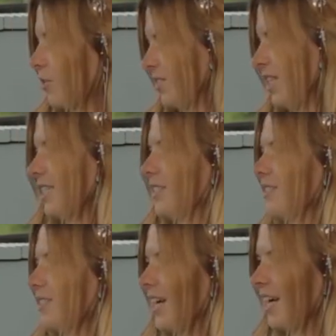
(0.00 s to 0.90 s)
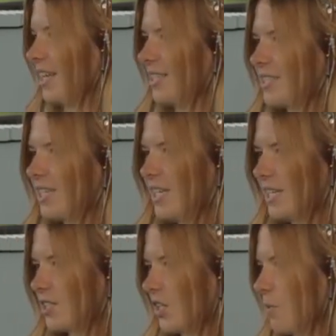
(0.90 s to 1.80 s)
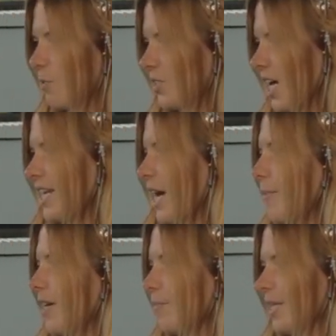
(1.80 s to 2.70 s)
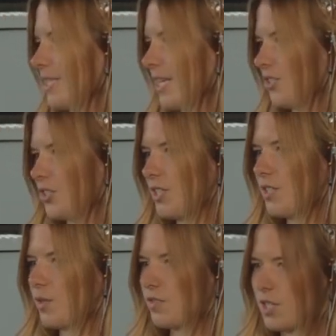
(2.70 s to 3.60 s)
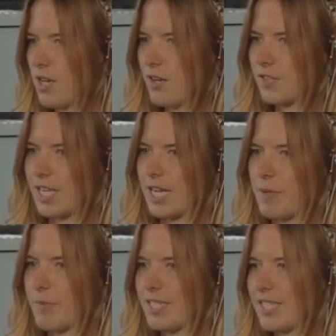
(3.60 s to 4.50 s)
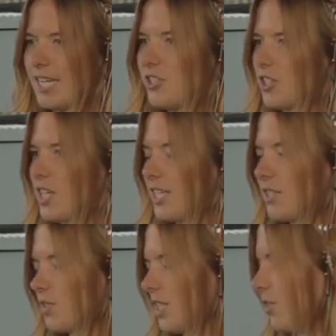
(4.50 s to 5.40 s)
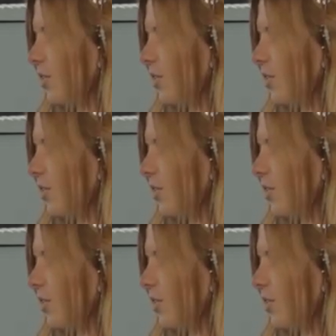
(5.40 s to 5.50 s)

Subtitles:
cross-legged. And so he brought dynamic meditation. So I've done a lot of dynamic meditation, and he's really